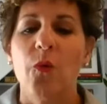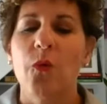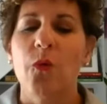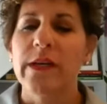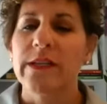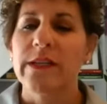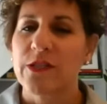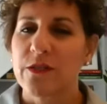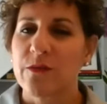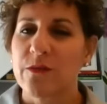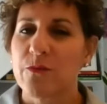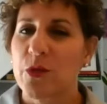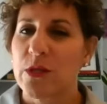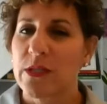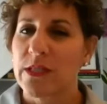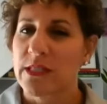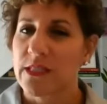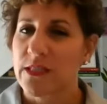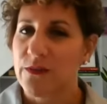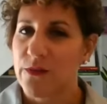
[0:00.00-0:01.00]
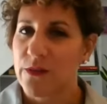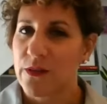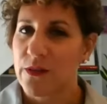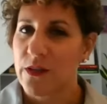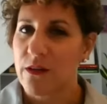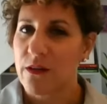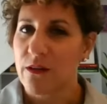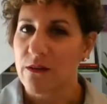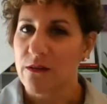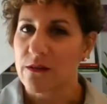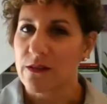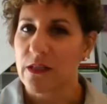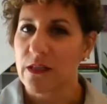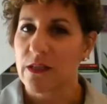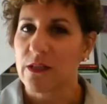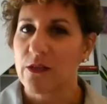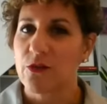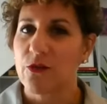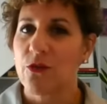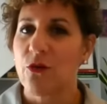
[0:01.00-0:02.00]
which is more difficult
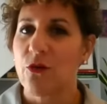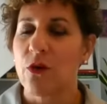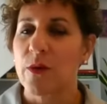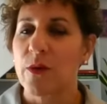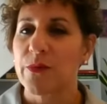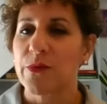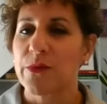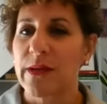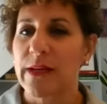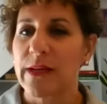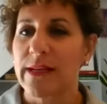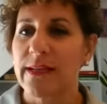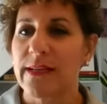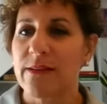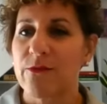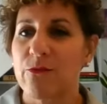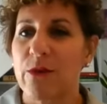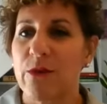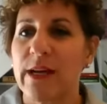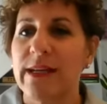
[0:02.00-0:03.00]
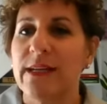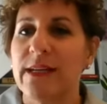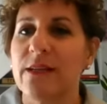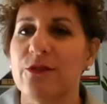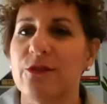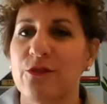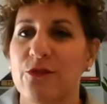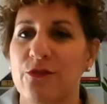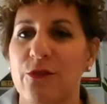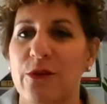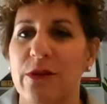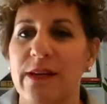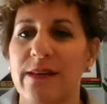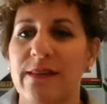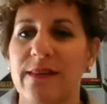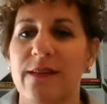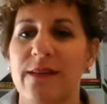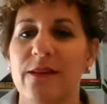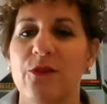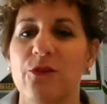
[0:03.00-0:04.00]
incorporating writing a story
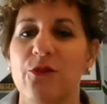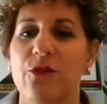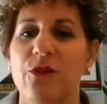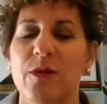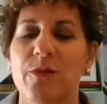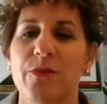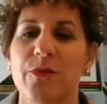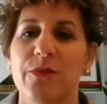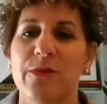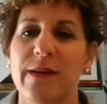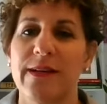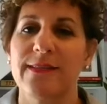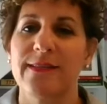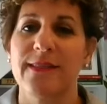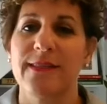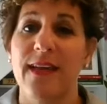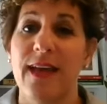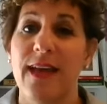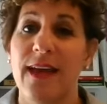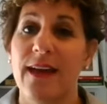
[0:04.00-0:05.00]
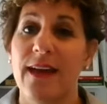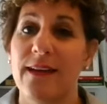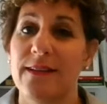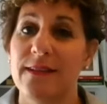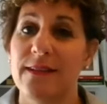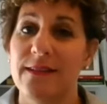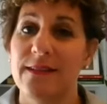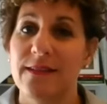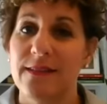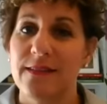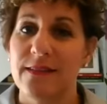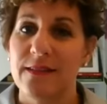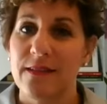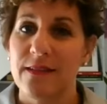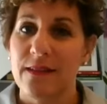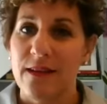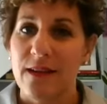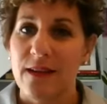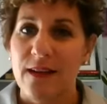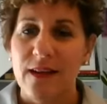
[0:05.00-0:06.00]
that incorporates ed's
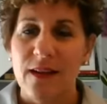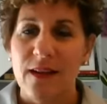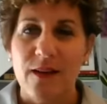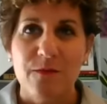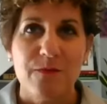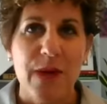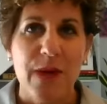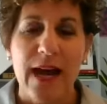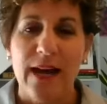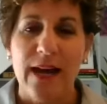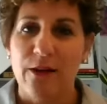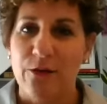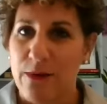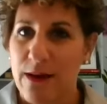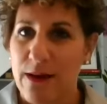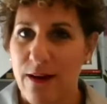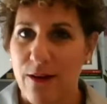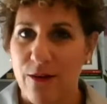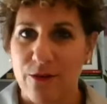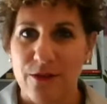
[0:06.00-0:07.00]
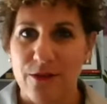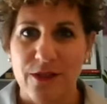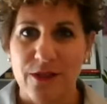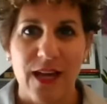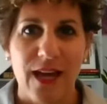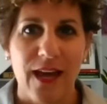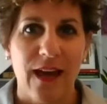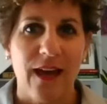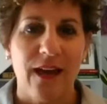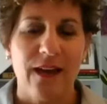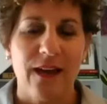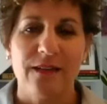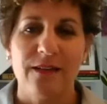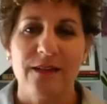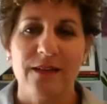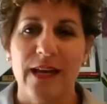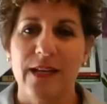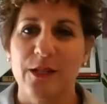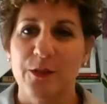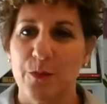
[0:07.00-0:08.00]
background
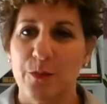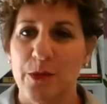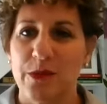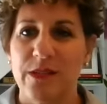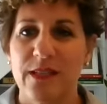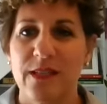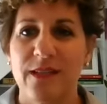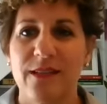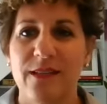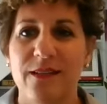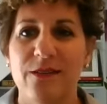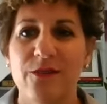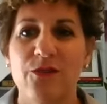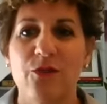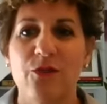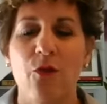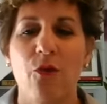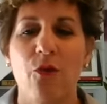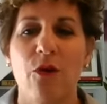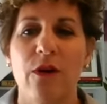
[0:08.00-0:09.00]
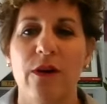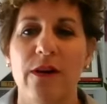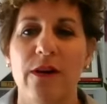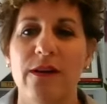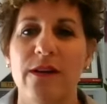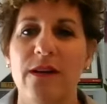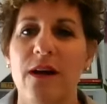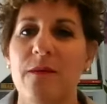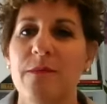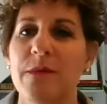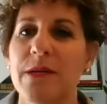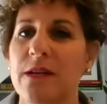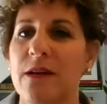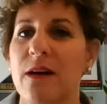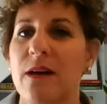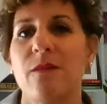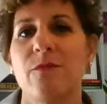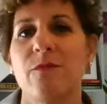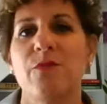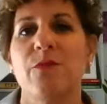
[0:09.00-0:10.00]
and expertise or coming
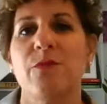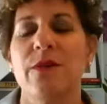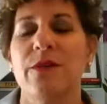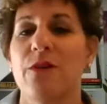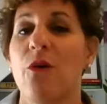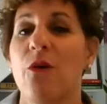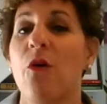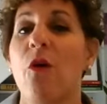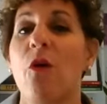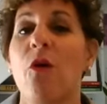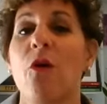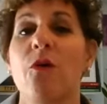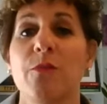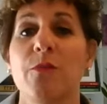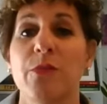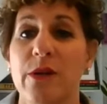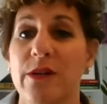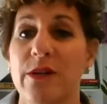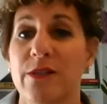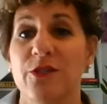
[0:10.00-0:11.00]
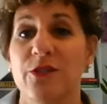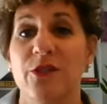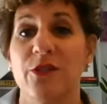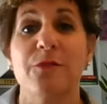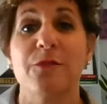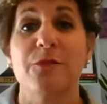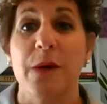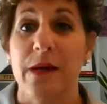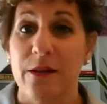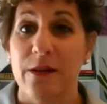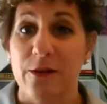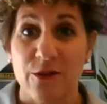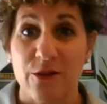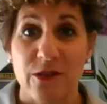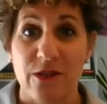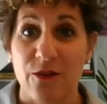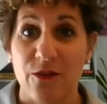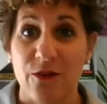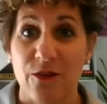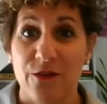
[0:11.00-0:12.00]
up with a whole book just by
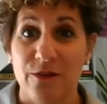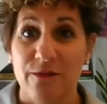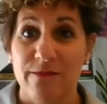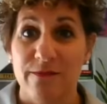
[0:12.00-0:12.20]
yourself